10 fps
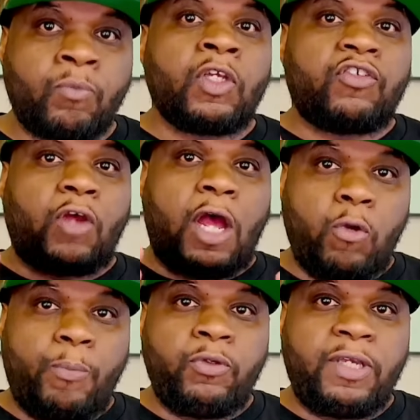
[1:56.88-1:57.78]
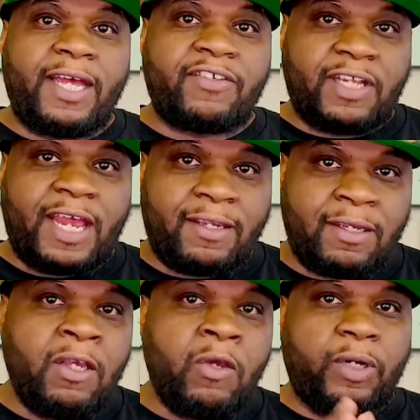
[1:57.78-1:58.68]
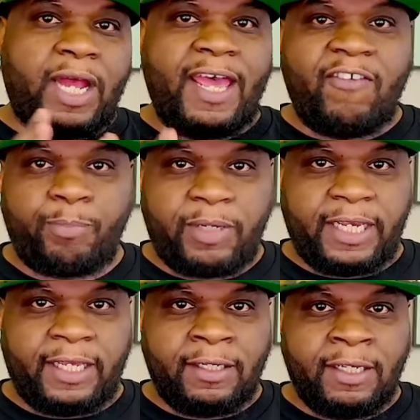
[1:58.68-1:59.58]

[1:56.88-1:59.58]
So I hope you guys like what I have planned.